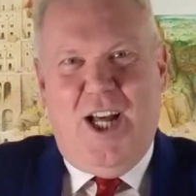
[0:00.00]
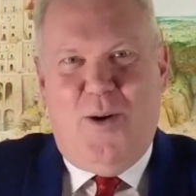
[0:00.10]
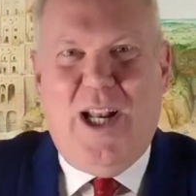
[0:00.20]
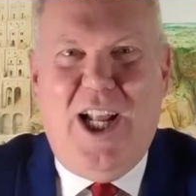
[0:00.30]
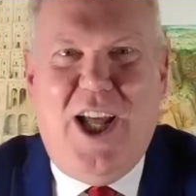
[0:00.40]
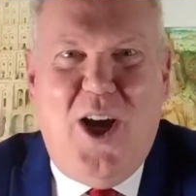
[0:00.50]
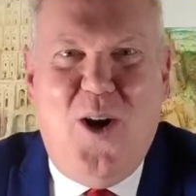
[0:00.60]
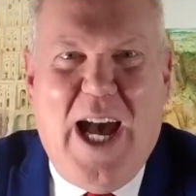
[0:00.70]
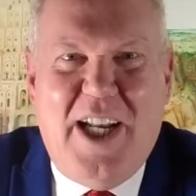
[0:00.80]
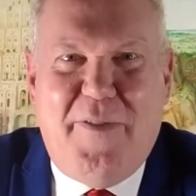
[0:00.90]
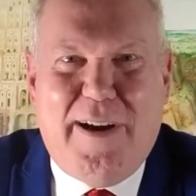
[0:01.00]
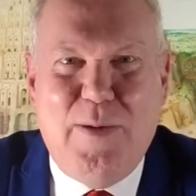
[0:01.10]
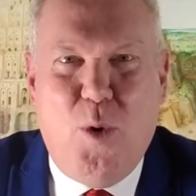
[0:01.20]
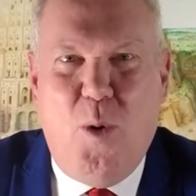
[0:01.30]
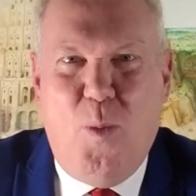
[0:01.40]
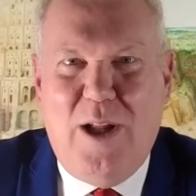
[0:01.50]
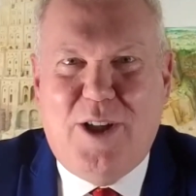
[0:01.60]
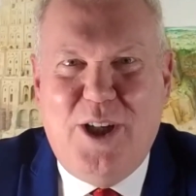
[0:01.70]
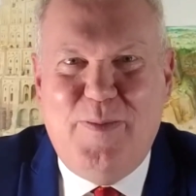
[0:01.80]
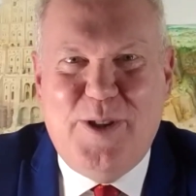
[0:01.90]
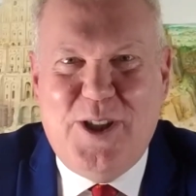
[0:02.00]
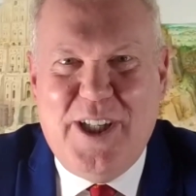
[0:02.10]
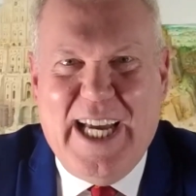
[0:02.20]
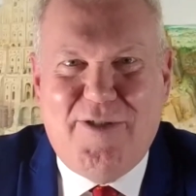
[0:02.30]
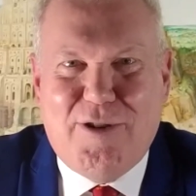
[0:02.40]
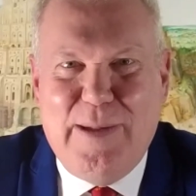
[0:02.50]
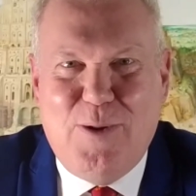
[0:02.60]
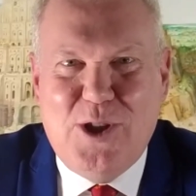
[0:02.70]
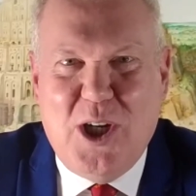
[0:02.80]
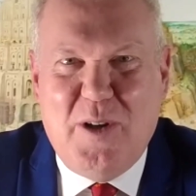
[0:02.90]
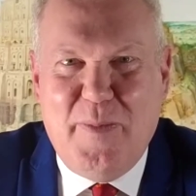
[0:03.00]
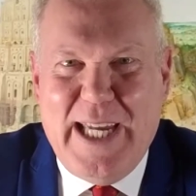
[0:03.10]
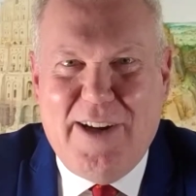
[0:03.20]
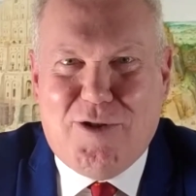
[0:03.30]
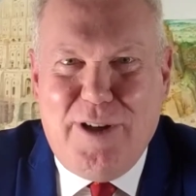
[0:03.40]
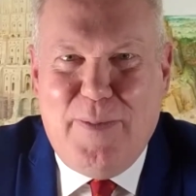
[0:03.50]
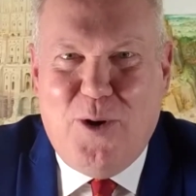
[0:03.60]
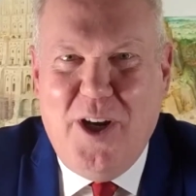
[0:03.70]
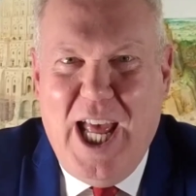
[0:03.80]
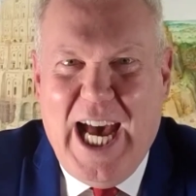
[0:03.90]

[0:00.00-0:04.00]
Well, hello and a very warm welcome to the Andrew Eborn Show with me, Andrew Eborn.